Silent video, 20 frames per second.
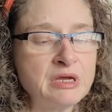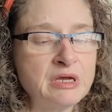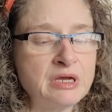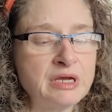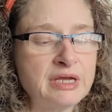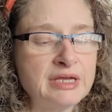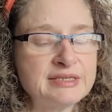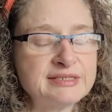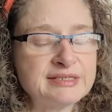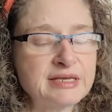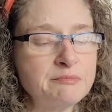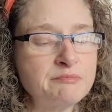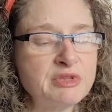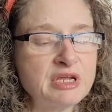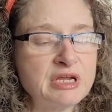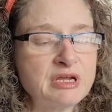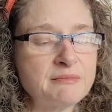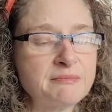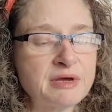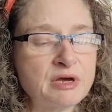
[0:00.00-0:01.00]
it's
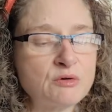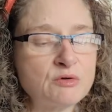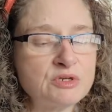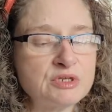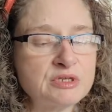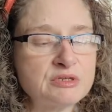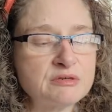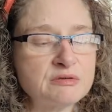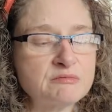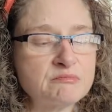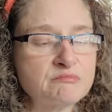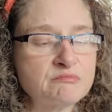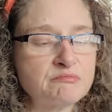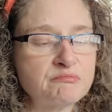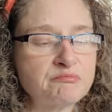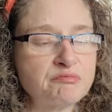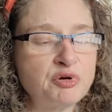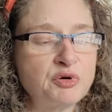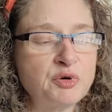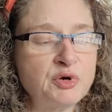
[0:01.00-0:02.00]
something about
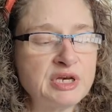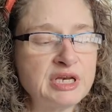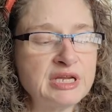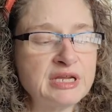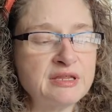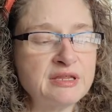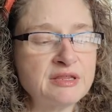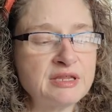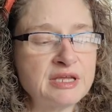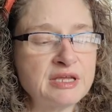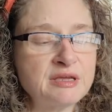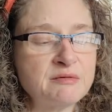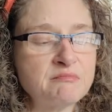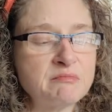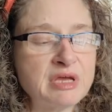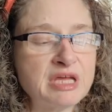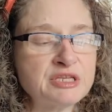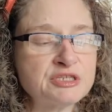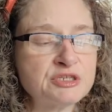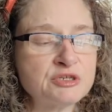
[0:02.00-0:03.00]
putting the
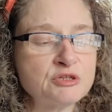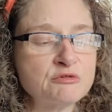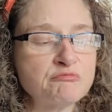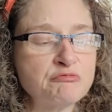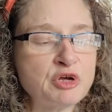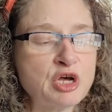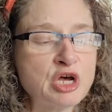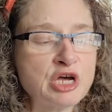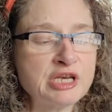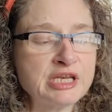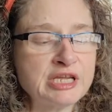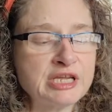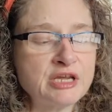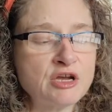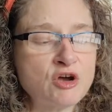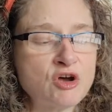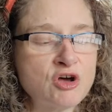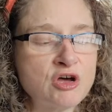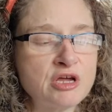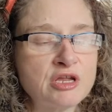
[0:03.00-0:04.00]
mental body
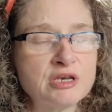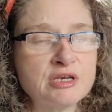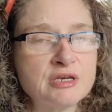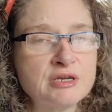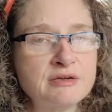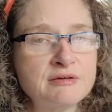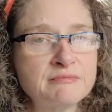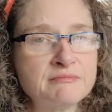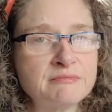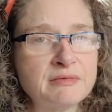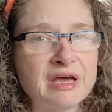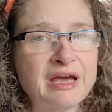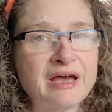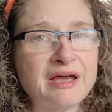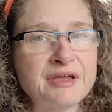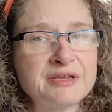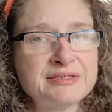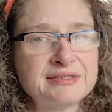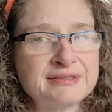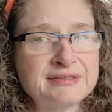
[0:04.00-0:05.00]
on
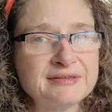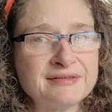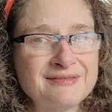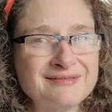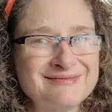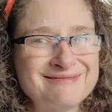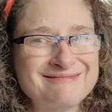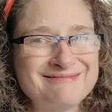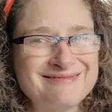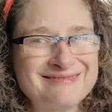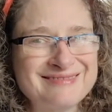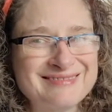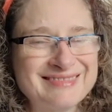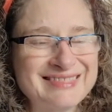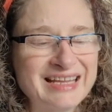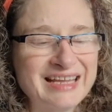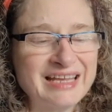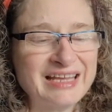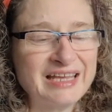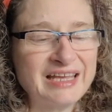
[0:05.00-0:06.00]
ice.
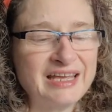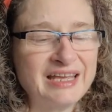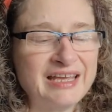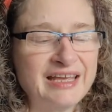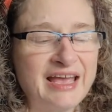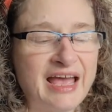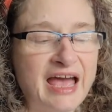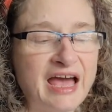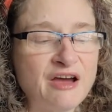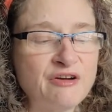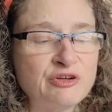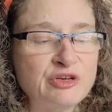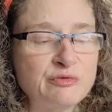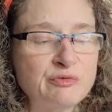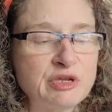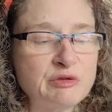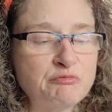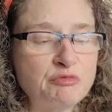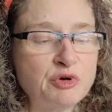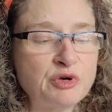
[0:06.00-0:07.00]
How do
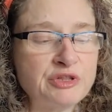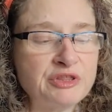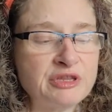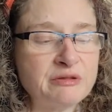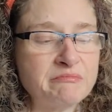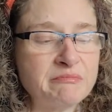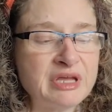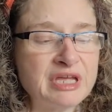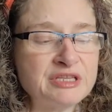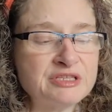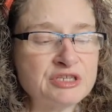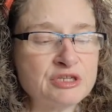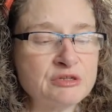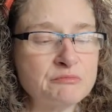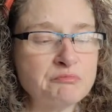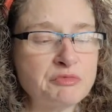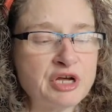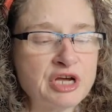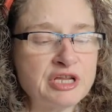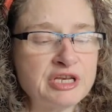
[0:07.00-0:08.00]
we put the mental
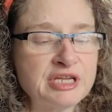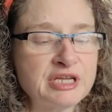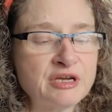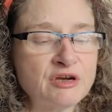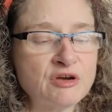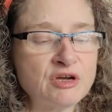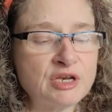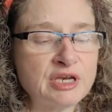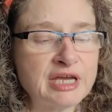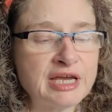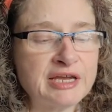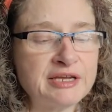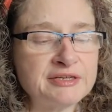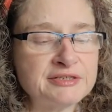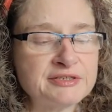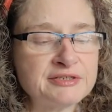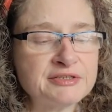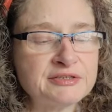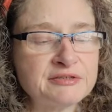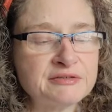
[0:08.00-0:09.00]
body on
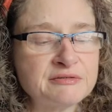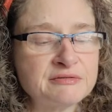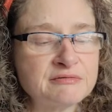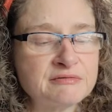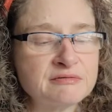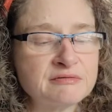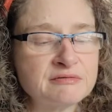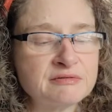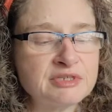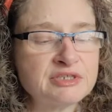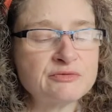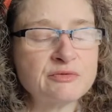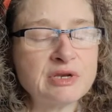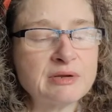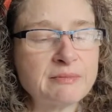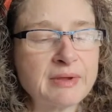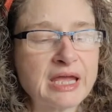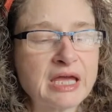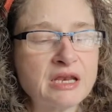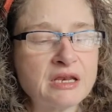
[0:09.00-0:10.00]
ice? That's what
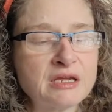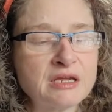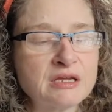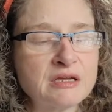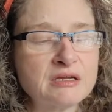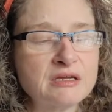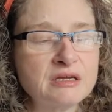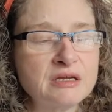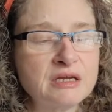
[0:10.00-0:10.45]
I'm getting.